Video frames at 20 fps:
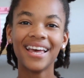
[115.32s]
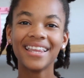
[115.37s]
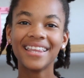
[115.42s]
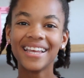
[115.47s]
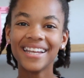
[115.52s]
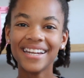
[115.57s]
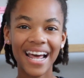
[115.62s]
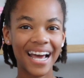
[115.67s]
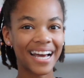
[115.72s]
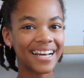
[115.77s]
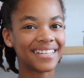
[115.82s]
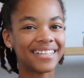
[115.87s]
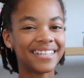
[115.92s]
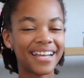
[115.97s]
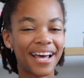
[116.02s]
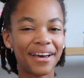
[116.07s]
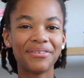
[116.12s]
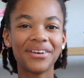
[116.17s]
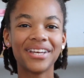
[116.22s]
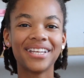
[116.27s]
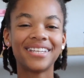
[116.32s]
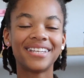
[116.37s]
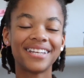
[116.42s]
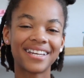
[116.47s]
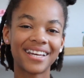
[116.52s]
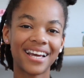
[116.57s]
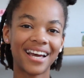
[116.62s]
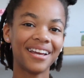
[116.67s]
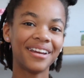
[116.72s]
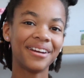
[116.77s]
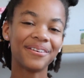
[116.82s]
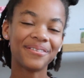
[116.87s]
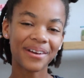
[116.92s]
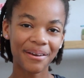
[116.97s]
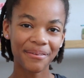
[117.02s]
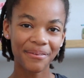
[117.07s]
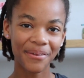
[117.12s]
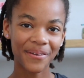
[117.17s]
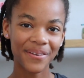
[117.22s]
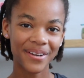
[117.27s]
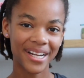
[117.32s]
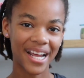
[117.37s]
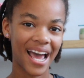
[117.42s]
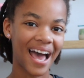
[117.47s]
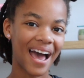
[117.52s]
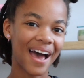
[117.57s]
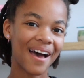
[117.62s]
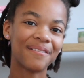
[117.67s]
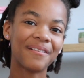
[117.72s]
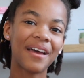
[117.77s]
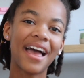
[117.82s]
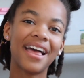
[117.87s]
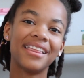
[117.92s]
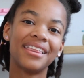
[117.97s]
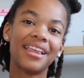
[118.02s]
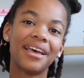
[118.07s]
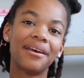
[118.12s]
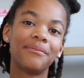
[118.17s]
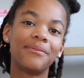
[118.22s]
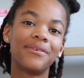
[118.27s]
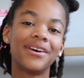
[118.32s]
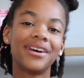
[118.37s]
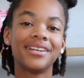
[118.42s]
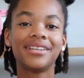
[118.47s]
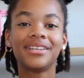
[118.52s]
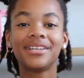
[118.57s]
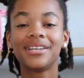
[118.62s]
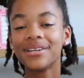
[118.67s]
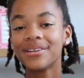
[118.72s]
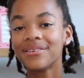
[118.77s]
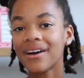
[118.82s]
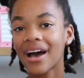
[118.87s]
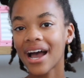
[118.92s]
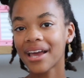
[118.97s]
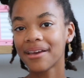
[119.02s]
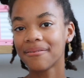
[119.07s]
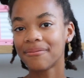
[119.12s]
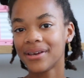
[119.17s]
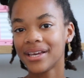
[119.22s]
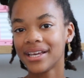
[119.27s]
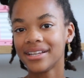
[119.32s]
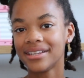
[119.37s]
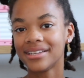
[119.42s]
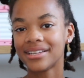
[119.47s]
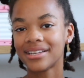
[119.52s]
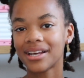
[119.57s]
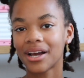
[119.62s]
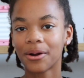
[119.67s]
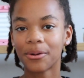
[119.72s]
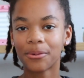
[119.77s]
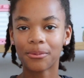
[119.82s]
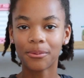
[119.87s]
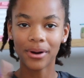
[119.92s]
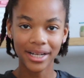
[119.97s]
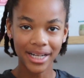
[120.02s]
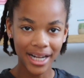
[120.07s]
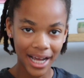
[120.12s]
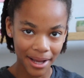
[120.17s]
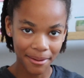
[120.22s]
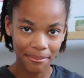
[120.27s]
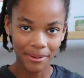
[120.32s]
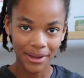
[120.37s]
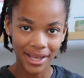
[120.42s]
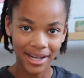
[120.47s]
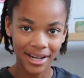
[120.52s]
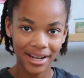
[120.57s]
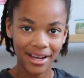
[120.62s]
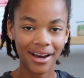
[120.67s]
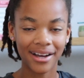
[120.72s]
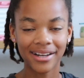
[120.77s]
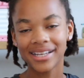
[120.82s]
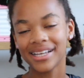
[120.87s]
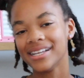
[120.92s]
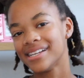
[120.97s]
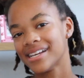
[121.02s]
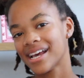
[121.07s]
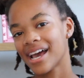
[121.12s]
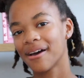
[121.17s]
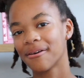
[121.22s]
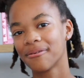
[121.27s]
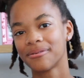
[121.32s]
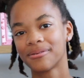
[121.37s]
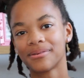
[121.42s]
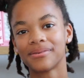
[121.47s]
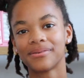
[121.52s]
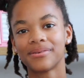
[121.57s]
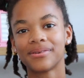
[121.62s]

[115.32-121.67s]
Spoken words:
The next step is to cut your rainbow in half and then put 2 eye pins or 1 eye pin on each half.